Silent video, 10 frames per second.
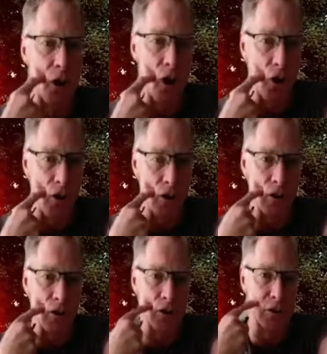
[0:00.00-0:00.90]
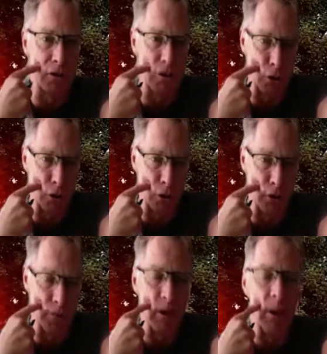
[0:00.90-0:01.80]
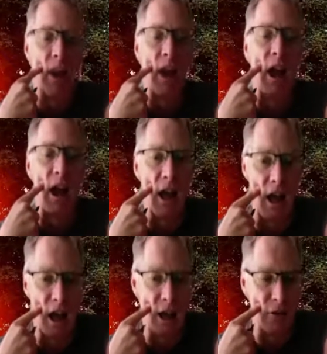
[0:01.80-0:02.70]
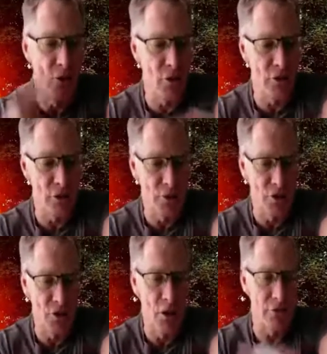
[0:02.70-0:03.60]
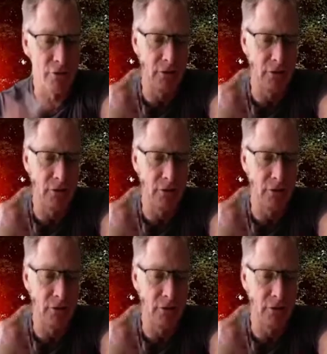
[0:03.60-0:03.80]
on the tooth, and you go to switch it off,